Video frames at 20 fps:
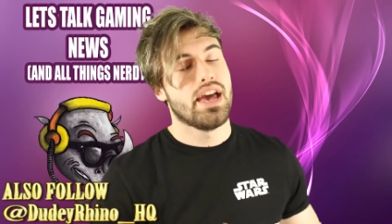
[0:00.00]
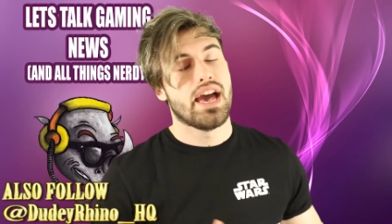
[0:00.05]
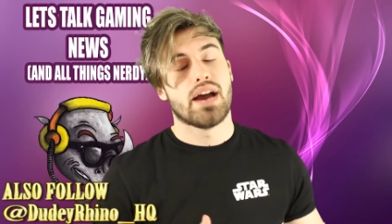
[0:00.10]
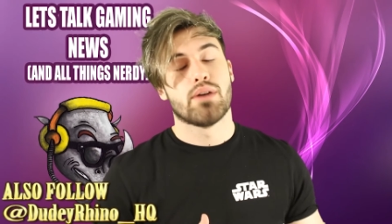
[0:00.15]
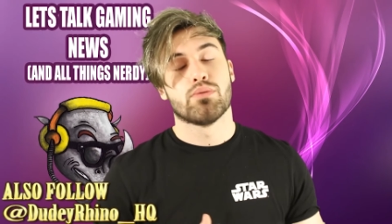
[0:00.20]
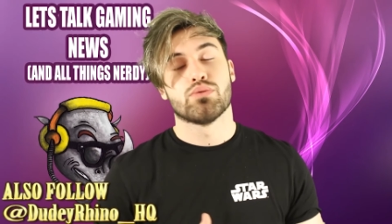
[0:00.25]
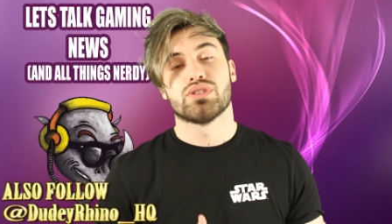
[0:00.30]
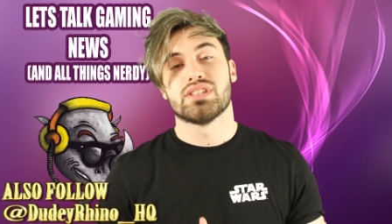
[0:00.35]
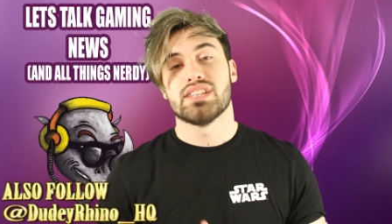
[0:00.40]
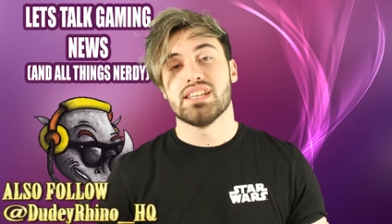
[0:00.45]

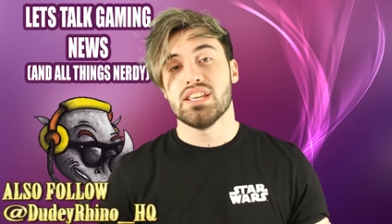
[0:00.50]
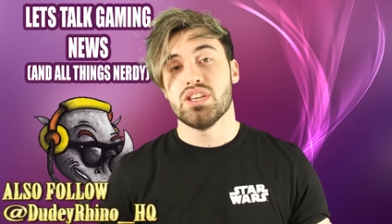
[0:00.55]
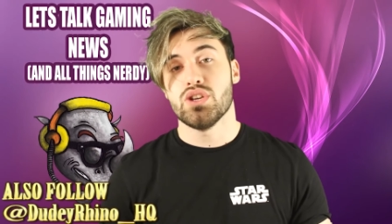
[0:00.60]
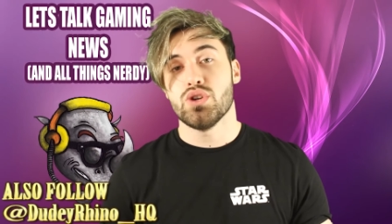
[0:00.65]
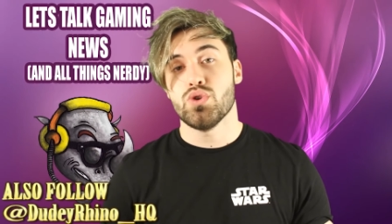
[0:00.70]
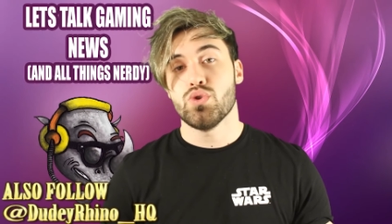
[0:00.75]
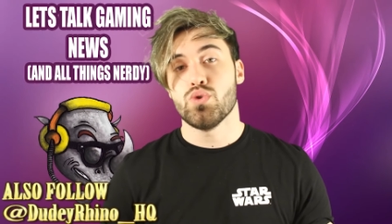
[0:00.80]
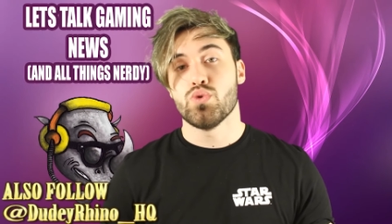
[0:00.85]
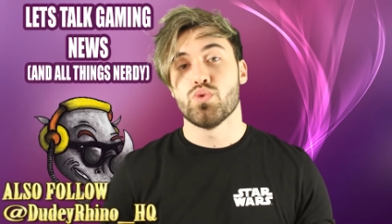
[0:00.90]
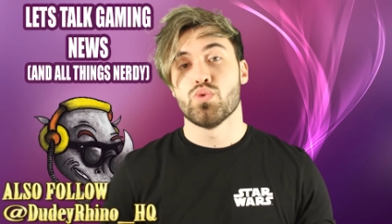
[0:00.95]
And we'll see
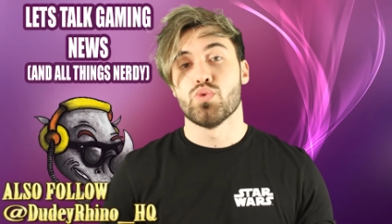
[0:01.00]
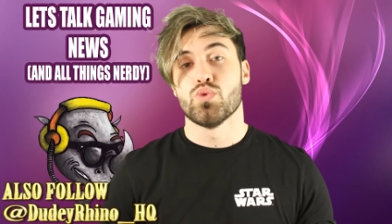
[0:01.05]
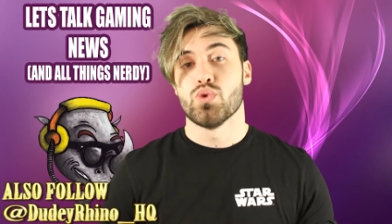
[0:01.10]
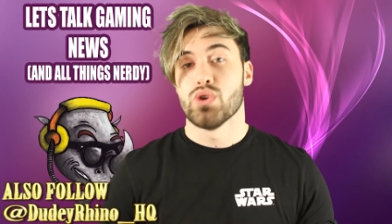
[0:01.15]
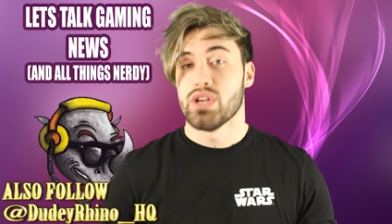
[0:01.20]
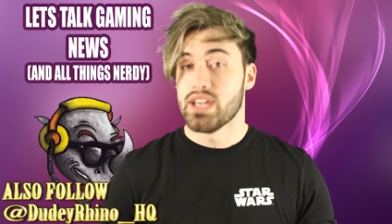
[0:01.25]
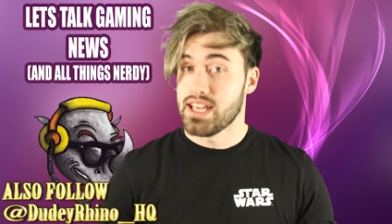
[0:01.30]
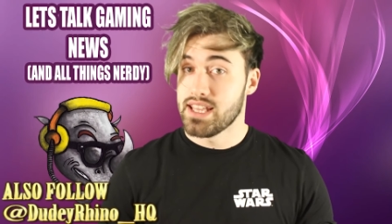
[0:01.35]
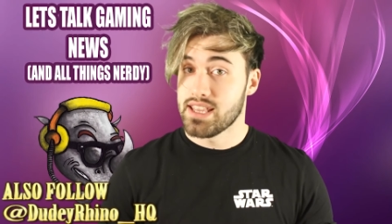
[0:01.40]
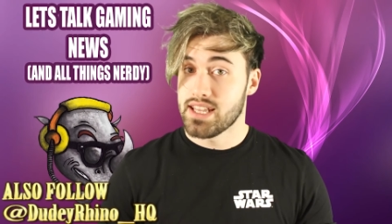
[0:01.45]
you
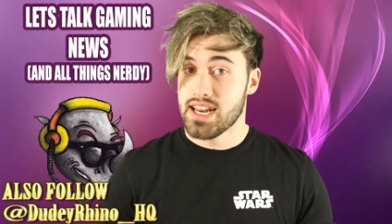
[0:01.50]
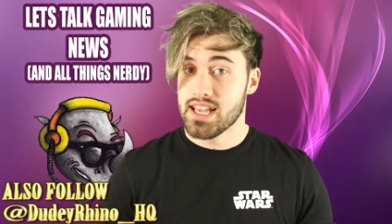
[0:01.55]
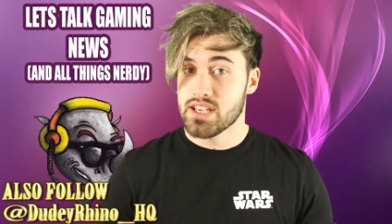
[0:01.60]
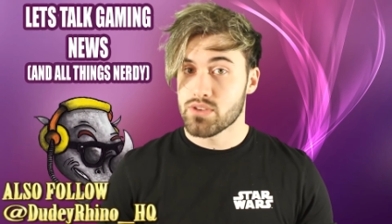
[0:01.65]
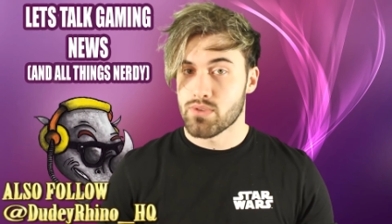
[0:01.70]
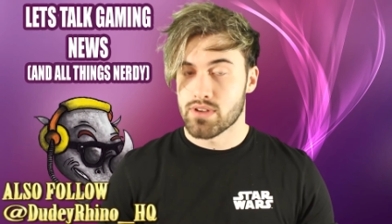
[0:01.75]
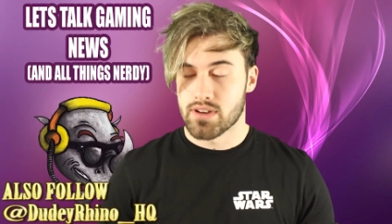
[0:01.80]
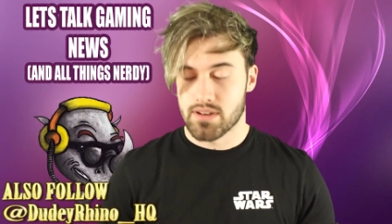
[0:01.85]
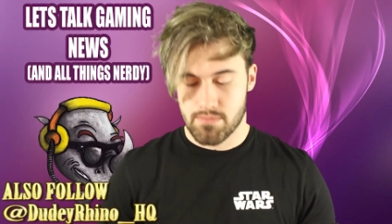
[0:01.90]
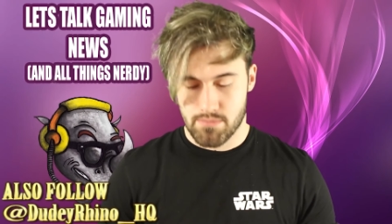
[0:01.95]
in the
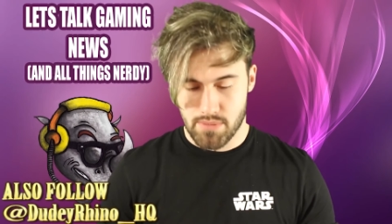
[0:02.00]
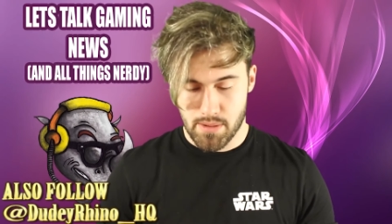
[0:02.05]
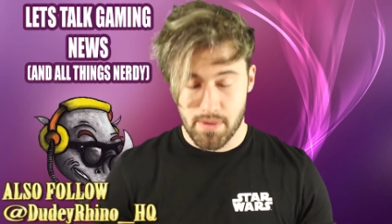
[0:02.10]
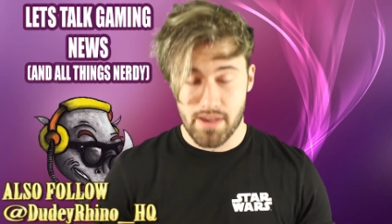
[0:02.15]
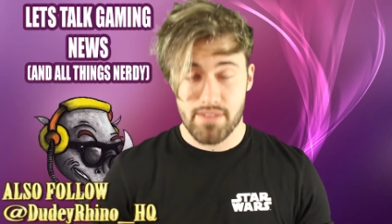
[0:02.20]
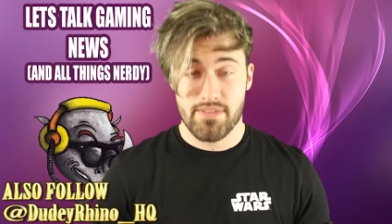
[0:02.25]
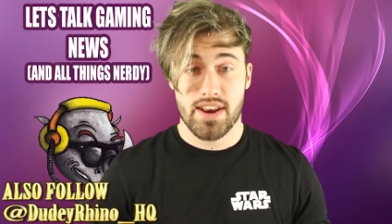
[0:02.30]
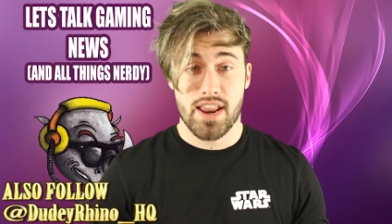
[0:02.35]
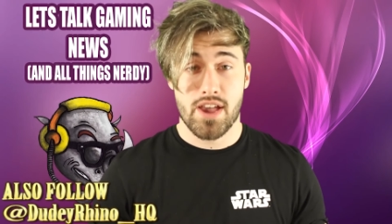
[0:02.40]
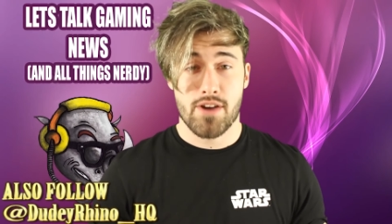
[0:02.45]
next one.
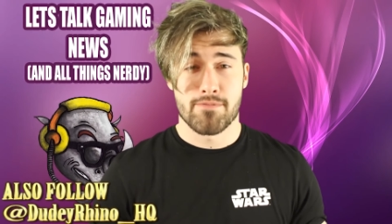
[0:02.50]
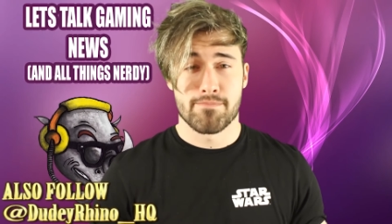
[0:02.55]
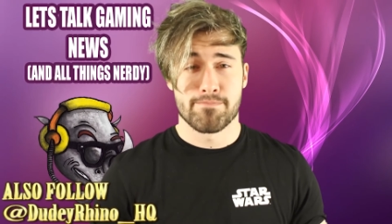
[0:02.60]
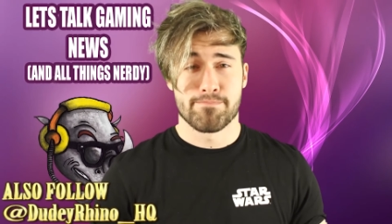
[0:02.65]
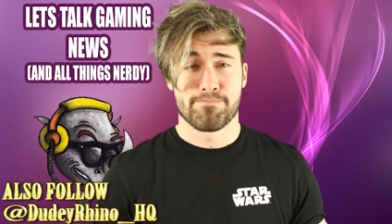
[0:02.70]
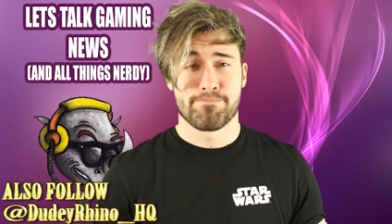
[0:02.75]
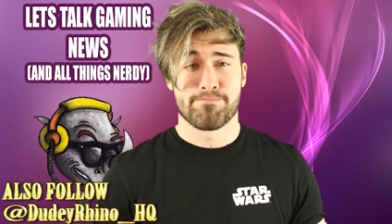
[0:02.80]
Bye-bye for now.